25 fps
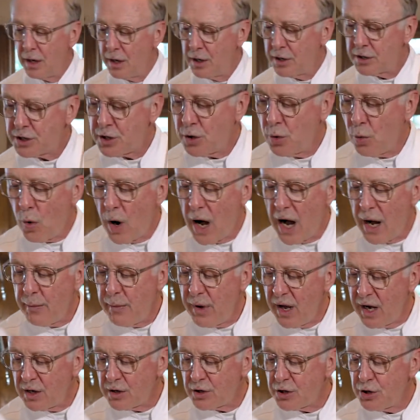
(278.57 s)
So why
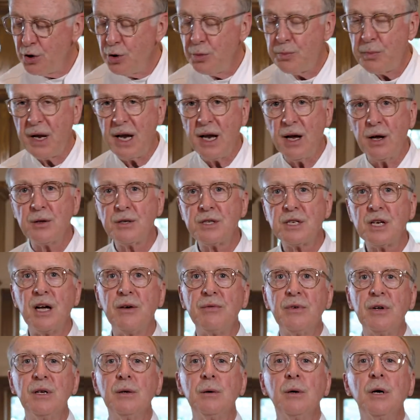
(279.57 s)
make two pounds of
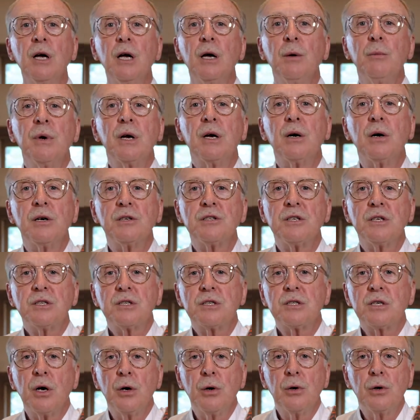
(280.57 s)
it? because it's
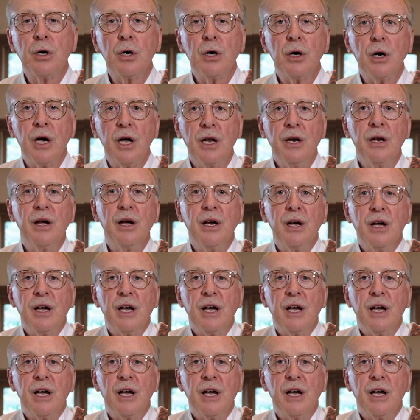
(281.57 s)
so good.